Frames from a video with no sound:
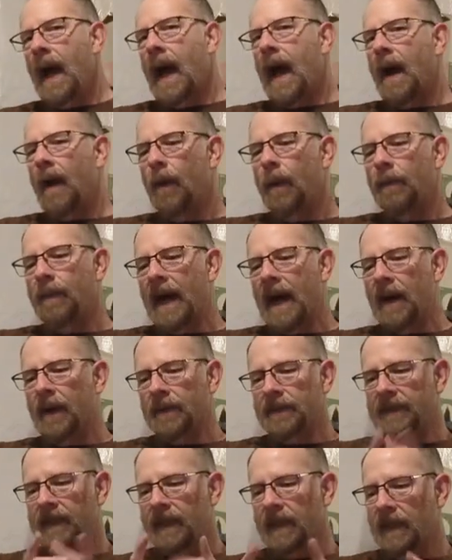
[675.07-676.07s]
How
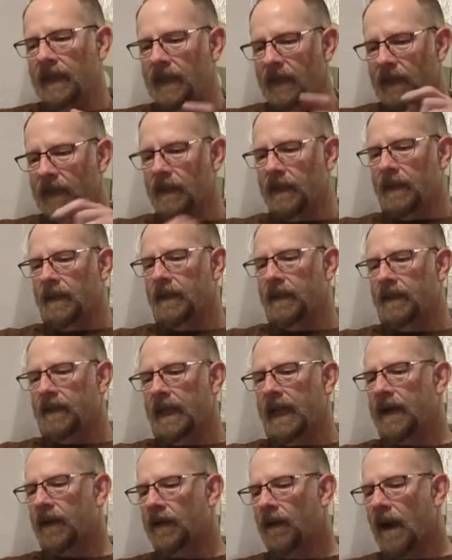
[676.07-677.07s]
about
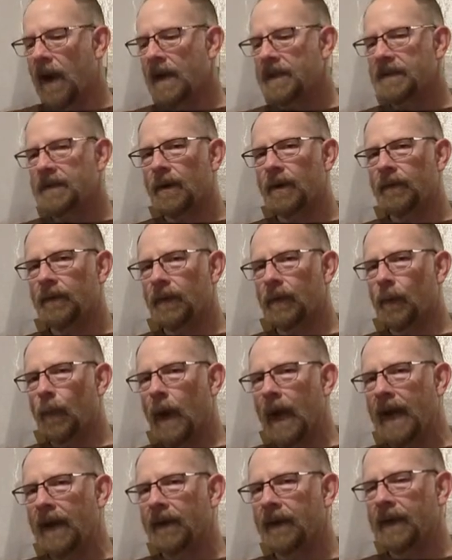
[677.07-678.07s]
that crossover and
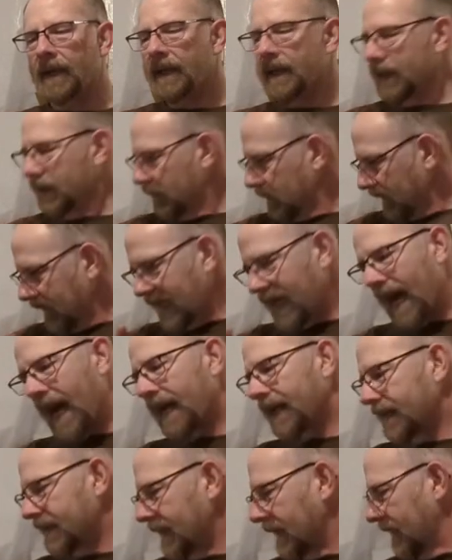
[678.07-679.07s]
wiring?
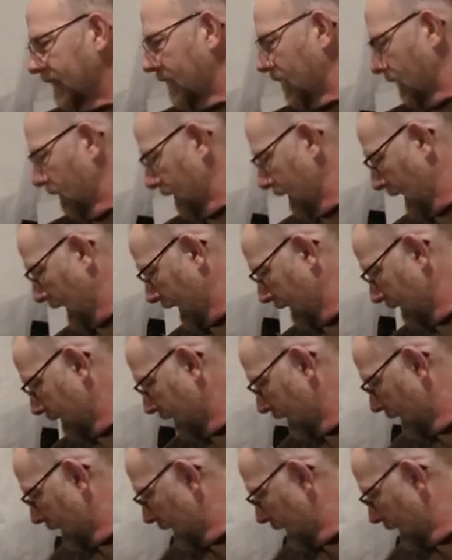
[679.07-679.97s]
Got to take care of that.